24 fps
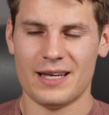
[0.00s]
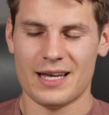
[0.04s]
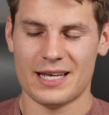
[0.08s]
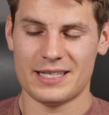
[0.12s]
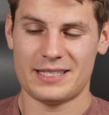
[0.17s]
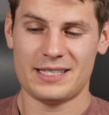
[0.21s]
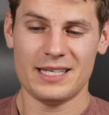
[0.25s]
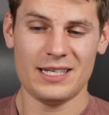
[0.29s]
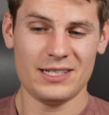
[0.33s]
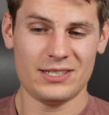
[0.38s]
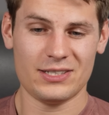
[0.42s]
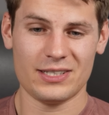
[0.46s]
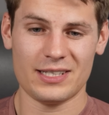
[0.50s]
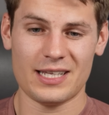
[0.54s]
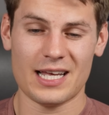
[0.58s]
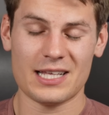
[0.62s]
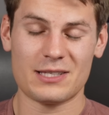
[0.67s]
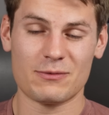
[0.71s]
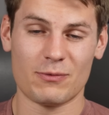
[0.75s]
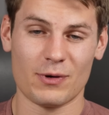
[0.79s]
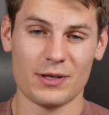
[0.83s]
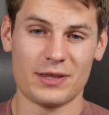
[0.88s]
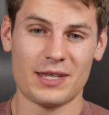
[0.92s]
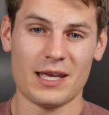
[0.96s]
essentially
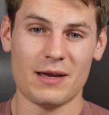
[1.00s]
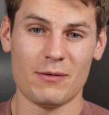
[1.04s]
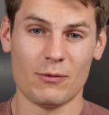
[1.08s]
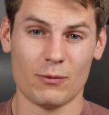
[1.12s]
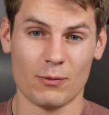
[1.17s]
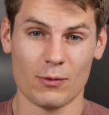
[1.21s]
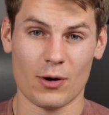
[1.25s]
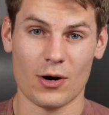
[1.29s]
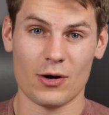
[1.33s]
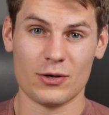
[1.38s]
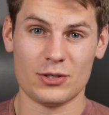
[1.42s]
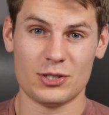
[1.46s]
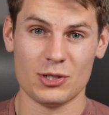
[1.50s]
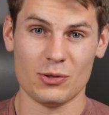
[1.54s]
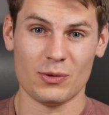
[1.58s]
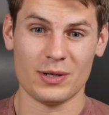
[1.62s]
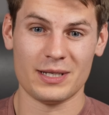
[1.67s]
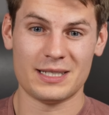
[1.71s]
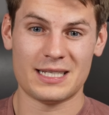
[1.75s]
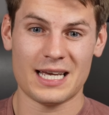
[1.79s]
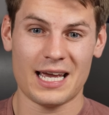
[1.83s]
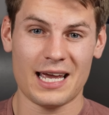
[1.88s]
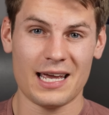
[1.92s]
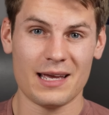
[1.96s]
that's what they were
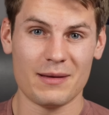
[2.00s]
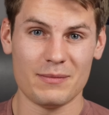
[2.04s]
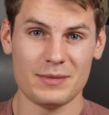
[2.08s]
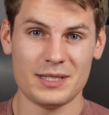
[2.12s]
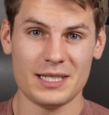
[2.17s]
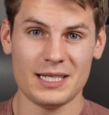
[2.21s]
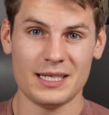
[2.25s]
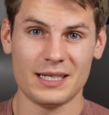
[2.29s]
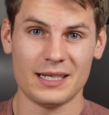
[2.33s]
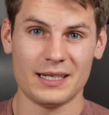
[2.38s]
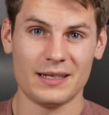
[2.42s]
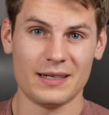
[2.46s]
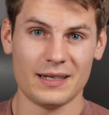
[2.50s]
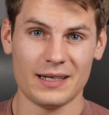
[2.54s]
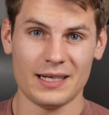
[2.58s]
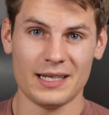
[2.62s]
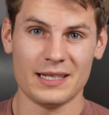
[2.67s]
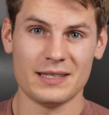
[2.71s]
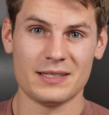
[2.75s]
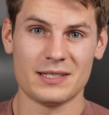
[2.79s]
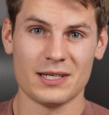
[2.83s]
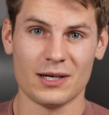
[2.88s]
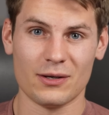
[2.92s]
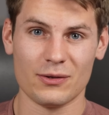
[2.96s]
doing to AMD and
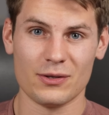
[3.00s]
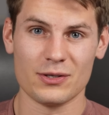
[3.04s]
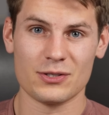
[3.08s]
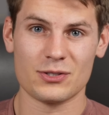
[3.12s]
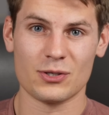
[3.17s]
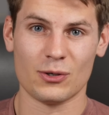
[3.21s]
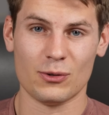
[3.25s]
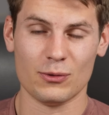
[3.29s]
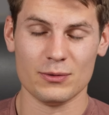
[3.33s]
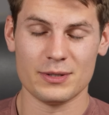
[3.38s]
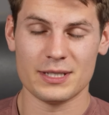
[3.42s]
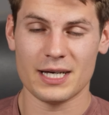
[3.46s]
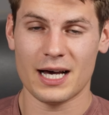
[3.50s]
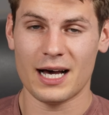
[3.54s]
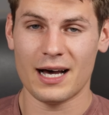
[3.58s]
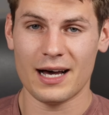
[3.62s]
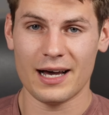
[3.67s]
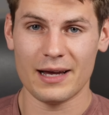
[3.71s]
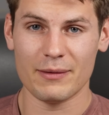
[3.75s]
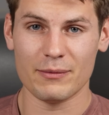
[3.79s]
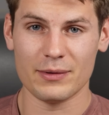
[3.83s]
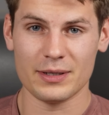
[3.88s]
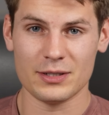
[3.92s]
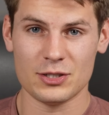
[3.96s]
Intel this whole
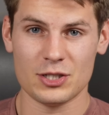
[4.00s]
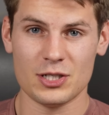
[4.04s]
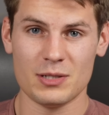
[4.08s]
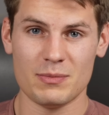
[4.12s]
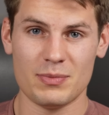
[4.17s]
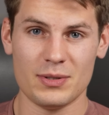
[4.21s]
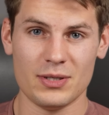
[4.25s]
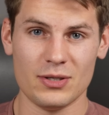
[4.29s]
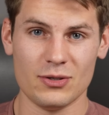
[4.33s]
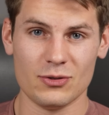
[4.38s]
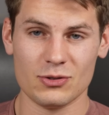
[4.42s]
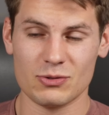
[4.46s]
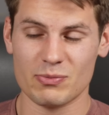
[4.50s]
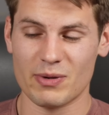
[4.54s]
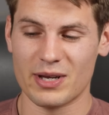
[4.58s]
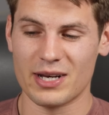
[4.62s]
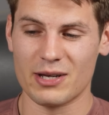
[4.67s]
time when GPUs,